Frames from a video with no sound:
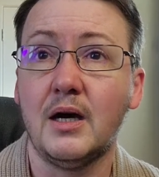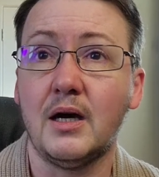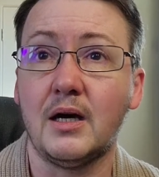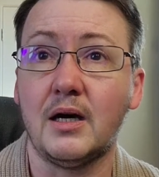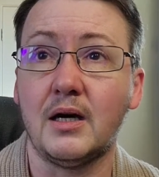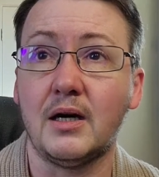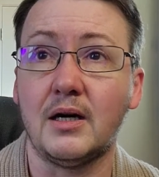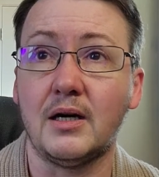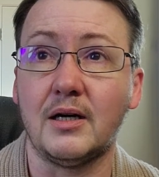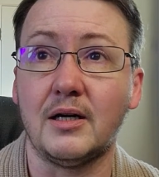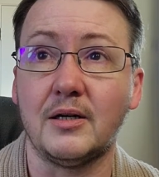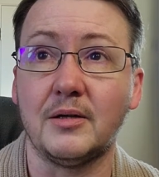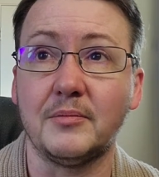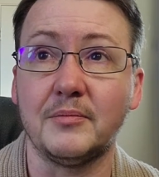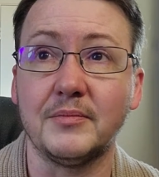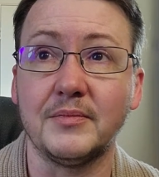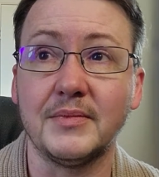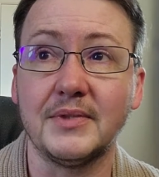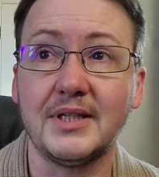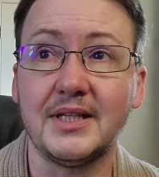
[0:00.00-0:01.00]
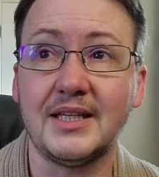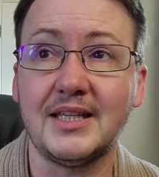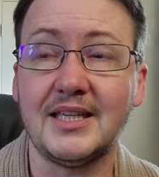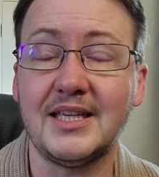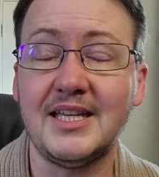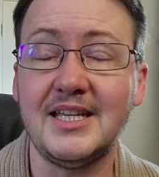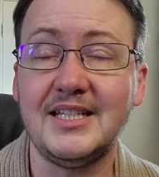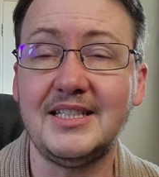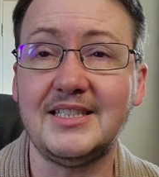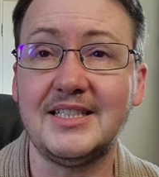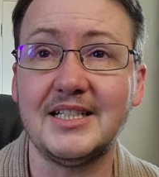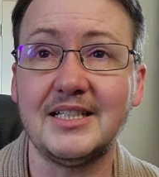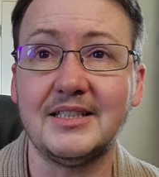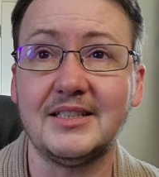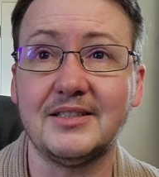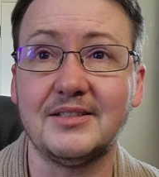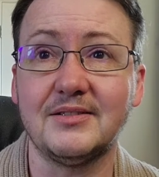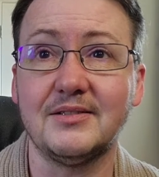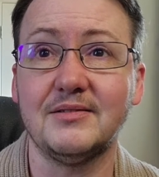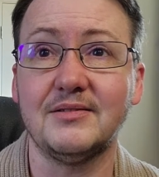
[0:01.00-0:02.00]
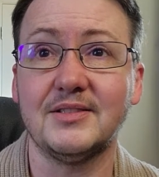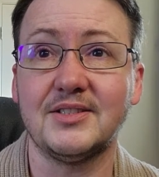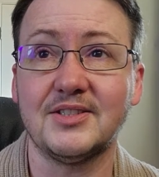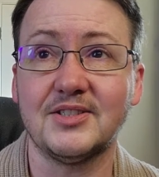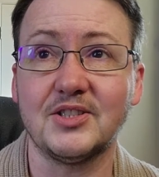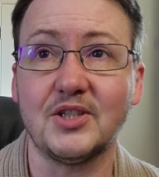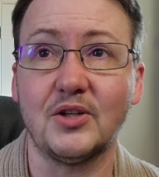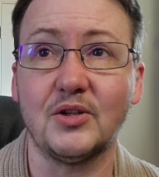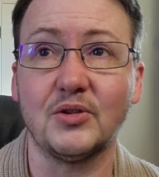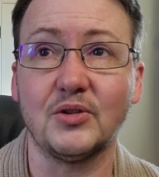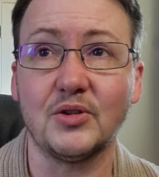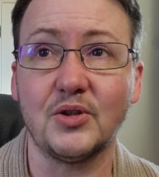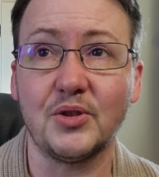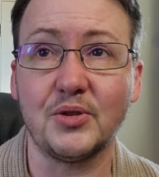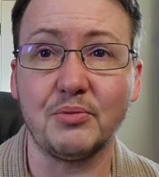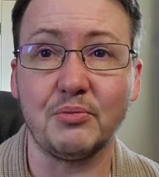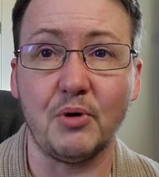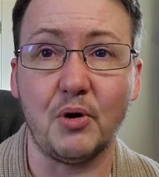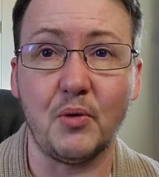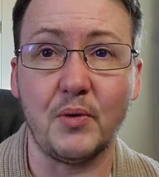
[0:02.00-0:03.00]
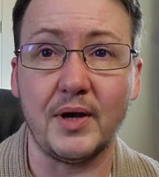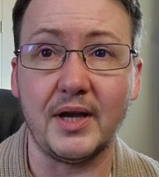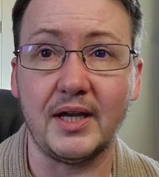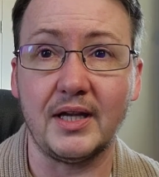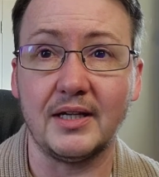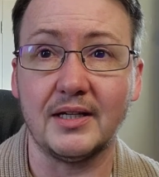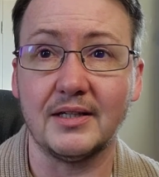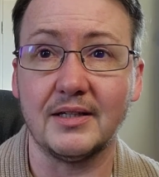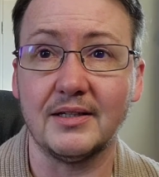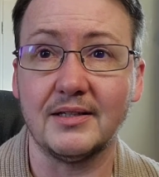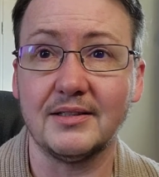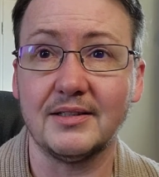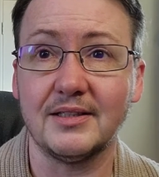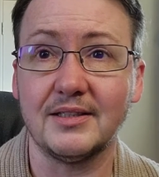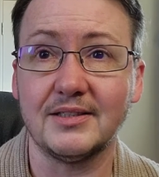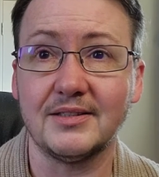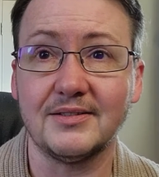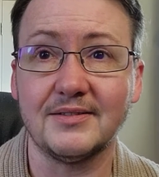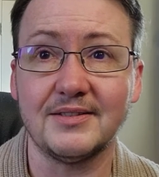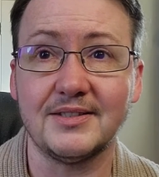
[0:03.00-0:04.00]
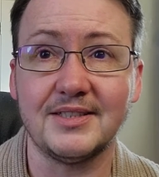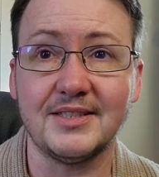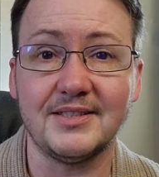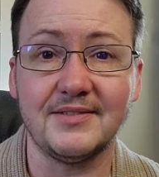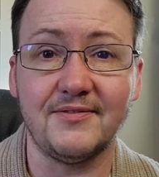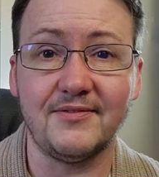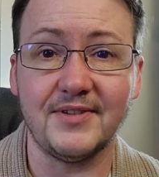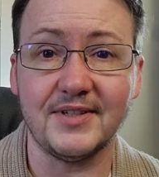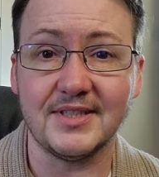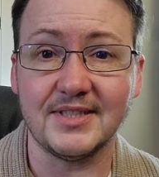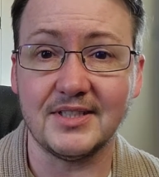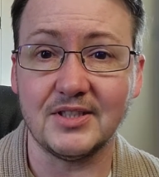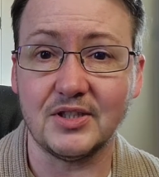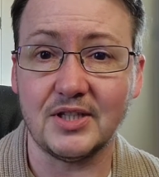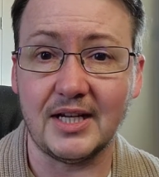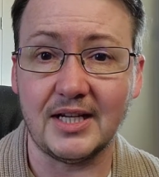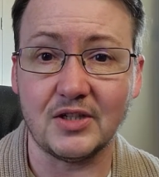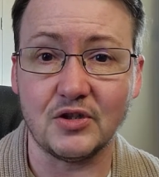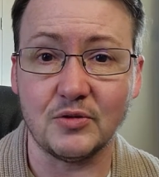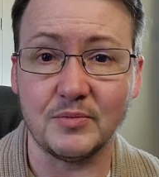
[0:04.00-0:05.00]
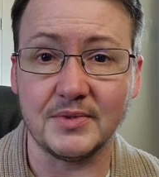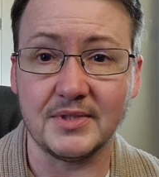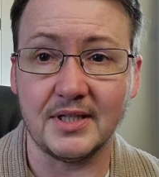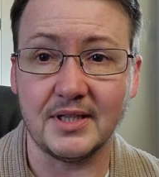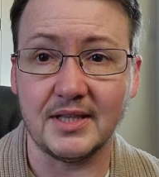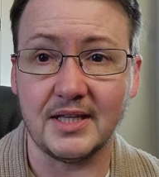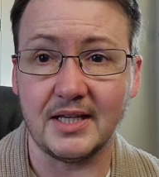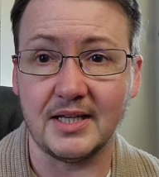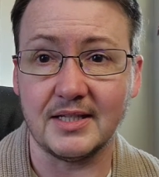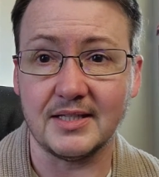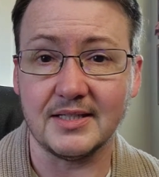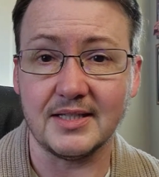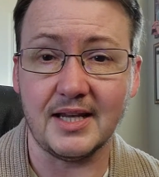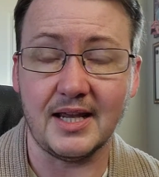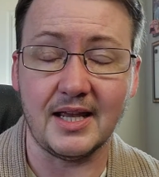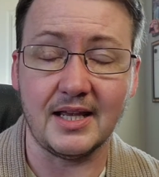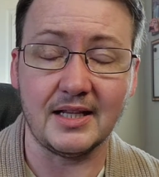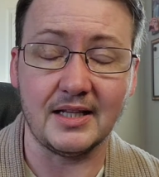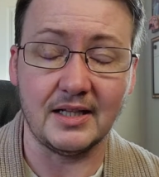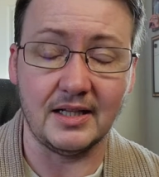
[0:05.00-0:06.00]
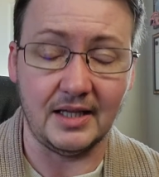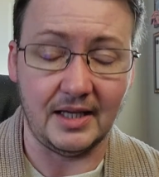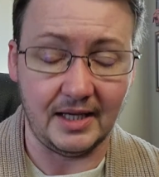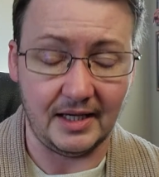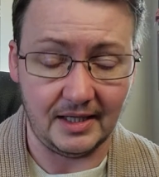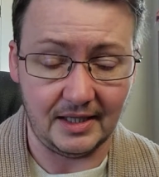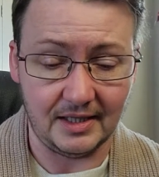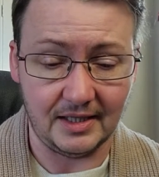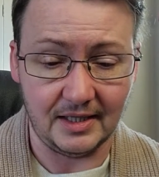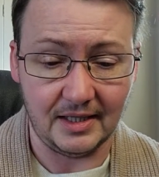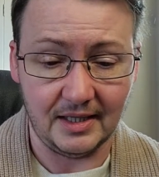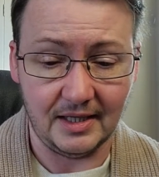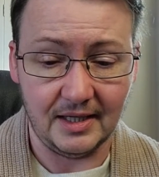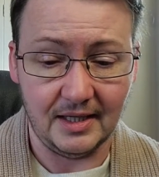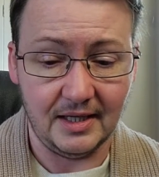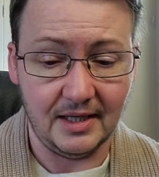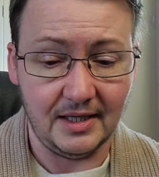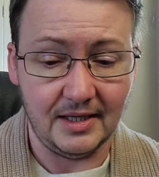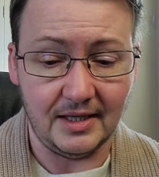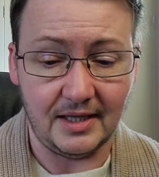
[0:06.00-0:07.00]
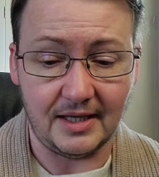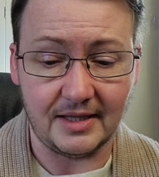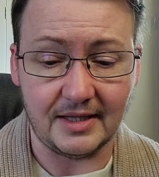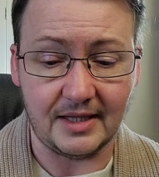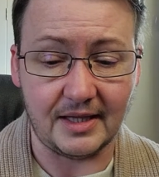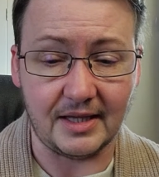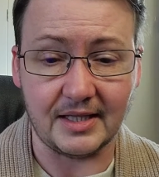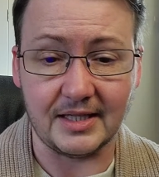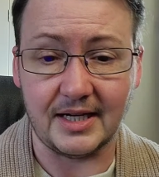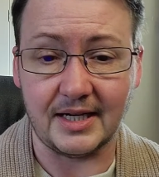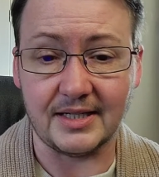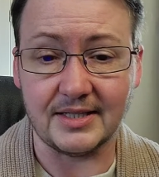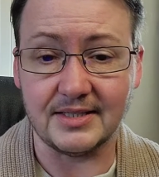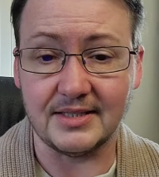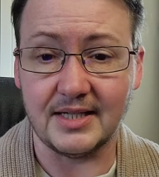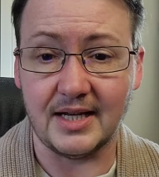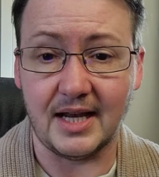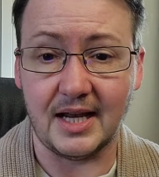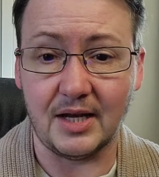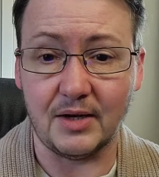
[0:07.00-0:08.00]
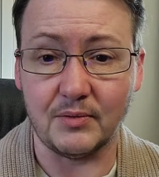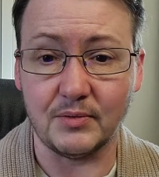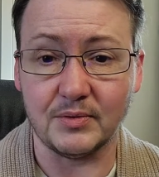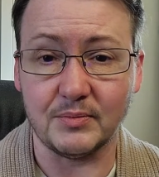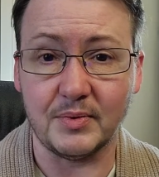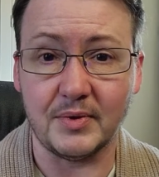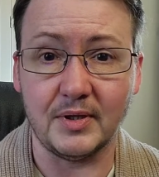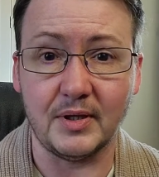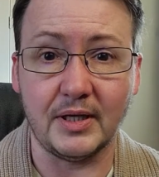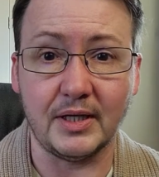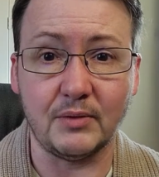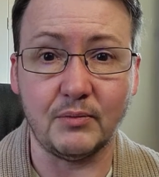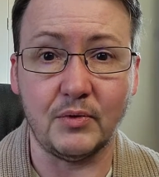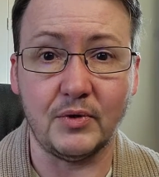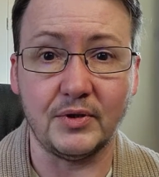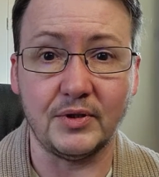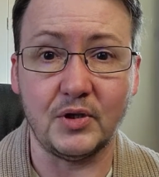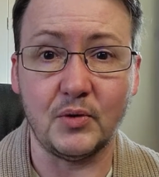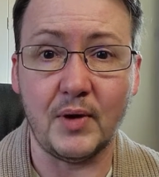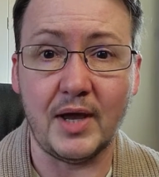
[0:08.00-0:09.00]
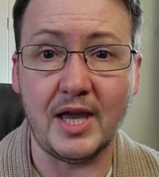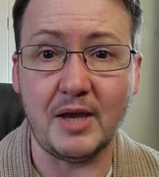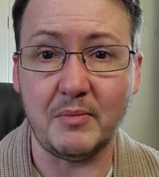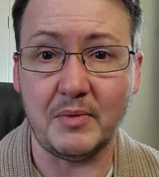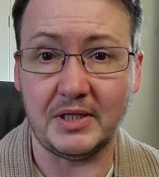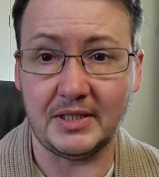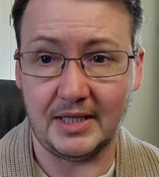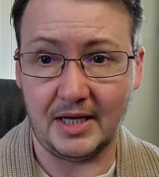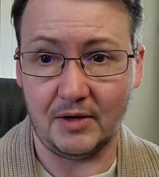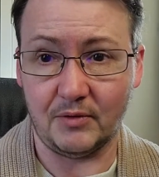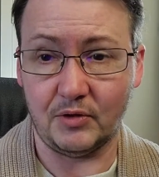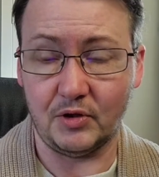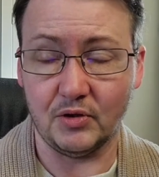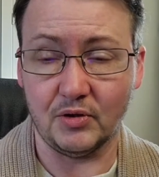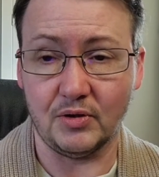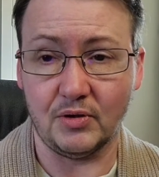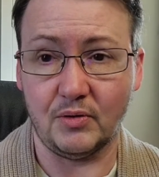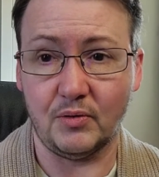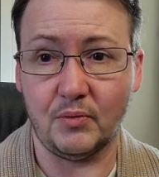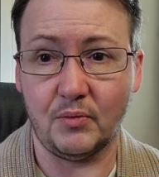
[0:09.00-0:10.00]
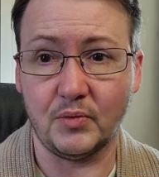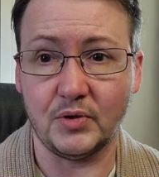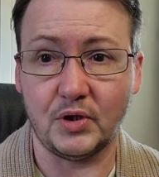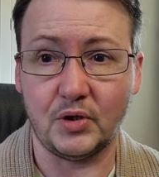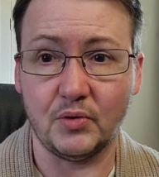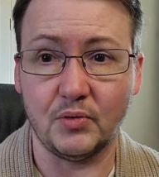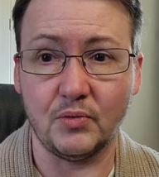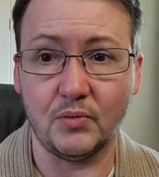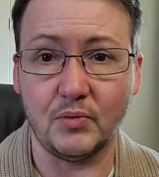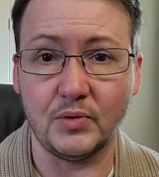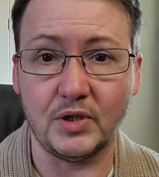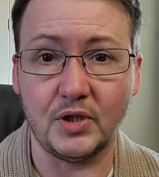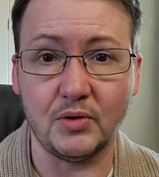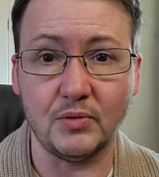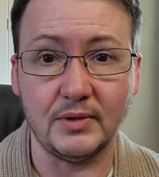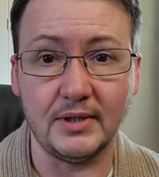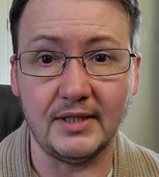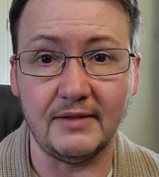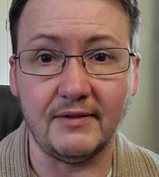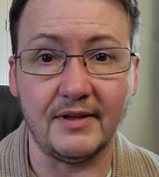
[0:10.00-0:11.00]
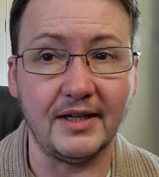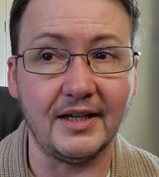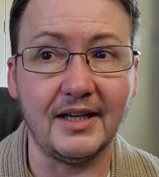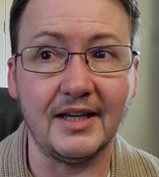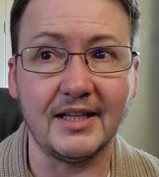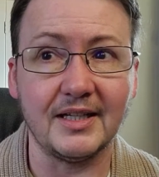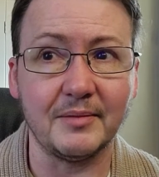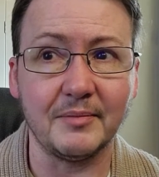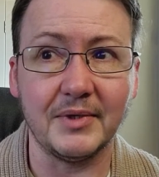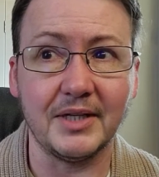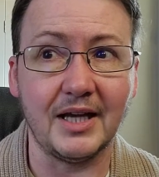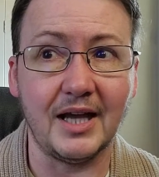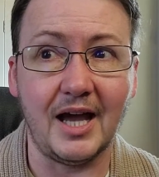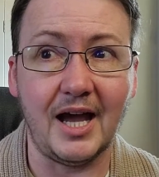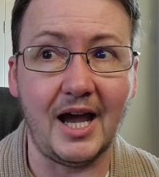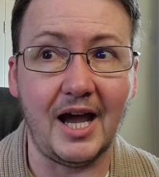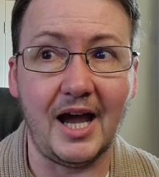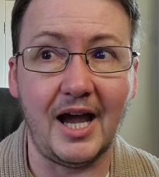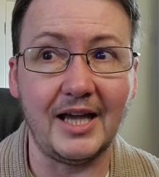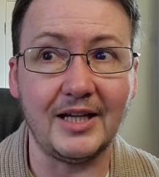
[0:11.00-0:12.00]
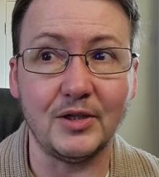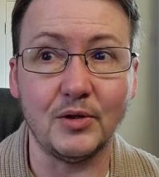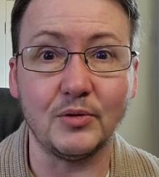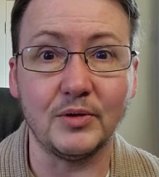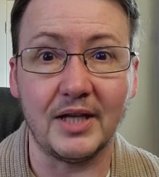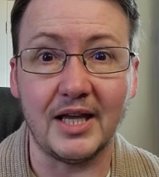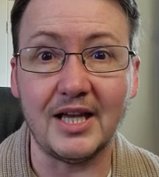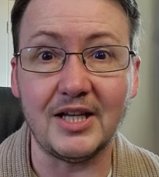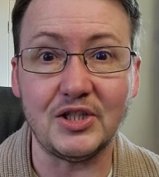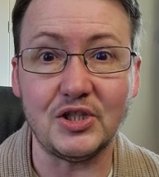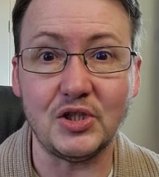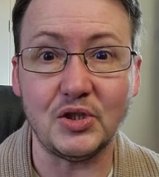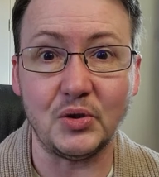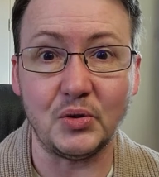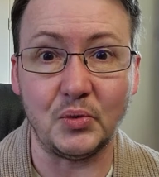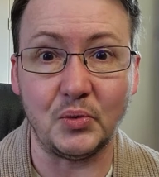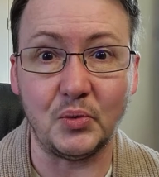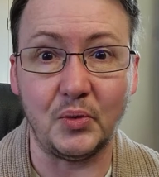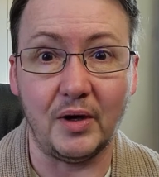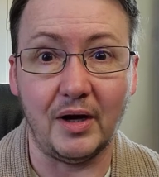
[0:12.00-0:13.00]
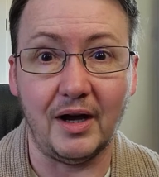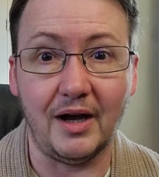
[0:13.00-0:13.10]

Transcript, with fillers: Um, he did start throwing fits and tantrums and things, and like, and then the next day would be like, well, you hate me now. You're when you, when you're leaving. And I'm like, I don't hate you.